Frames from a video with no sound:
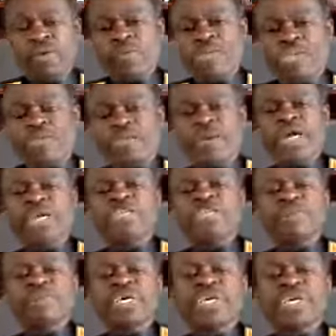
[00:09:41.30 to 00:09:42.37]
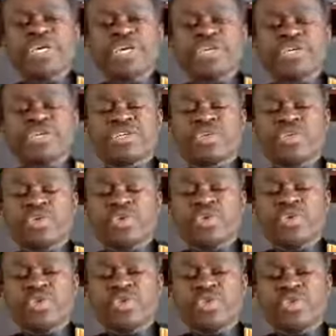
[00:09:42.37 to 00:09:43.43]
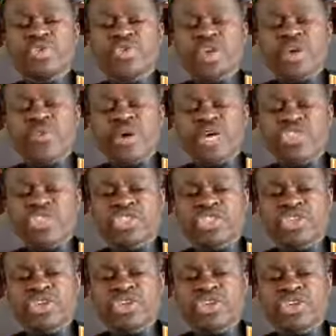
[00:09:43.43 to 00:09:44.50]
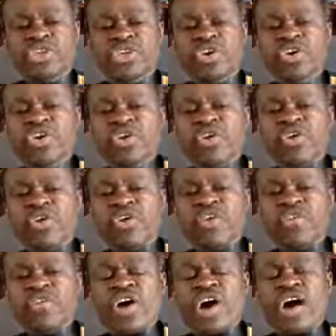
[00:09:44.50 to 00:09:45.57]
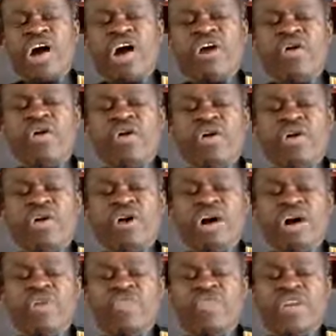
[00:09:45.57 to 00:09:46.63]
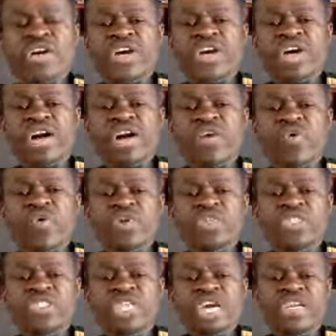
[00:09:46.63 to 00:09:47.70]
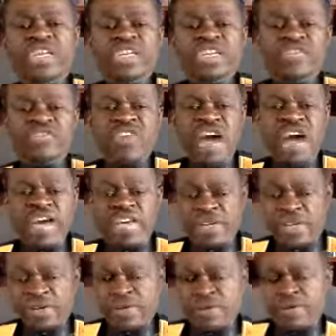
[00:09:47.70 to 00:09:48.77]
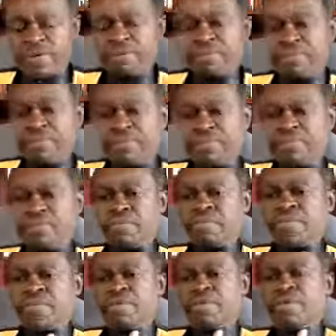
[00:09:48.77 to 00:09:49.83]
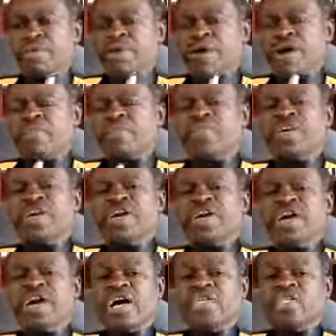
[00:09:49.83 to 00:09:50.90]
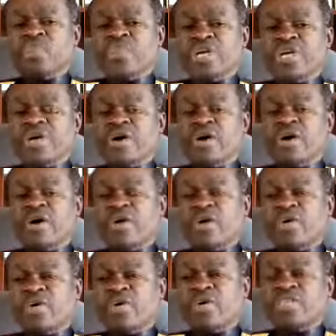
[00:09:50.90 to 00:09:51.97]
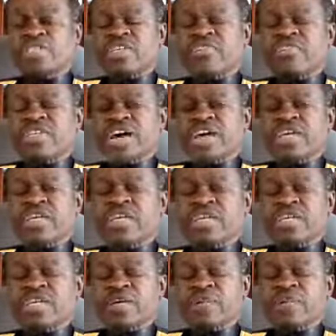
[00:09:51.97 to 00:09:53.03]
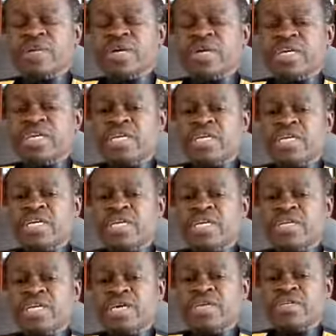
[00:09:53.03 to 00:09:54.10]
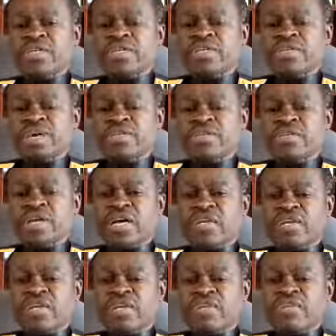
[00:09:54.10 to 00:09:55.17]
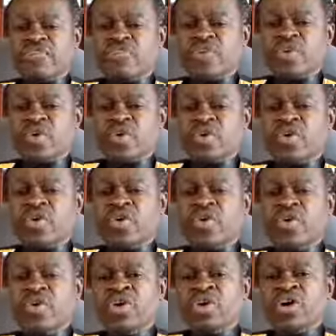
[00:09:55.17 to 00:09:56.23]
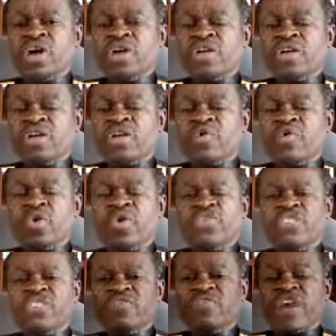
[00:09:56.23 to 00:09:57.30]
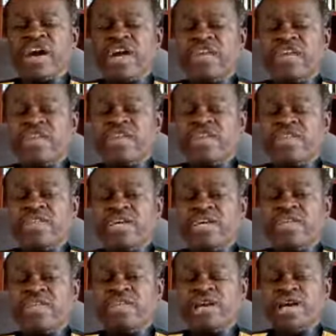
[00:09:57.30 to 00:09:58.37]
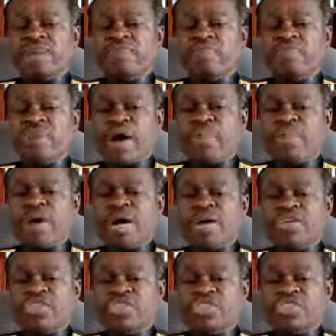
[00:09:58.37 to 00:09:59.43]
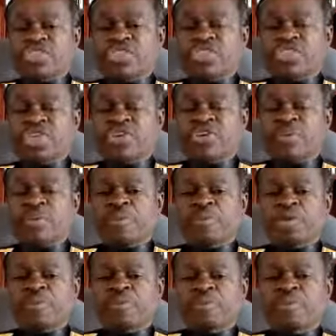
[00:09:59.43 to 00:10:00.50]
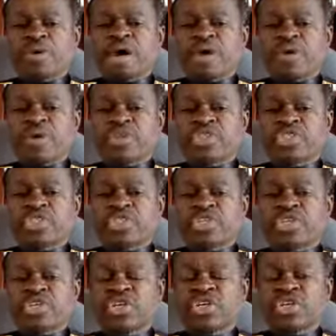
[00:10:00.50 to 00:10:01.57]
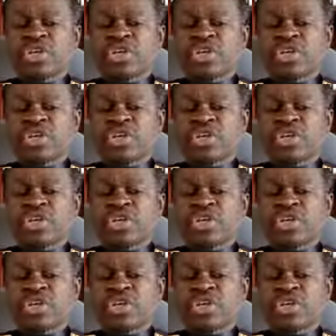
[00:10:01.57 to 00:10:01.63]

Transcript: Which brings me to the question of how Africa was then divided. Africa, as we know, was divided in Berlin in 1884. And it was divided at that time amongst the European powers,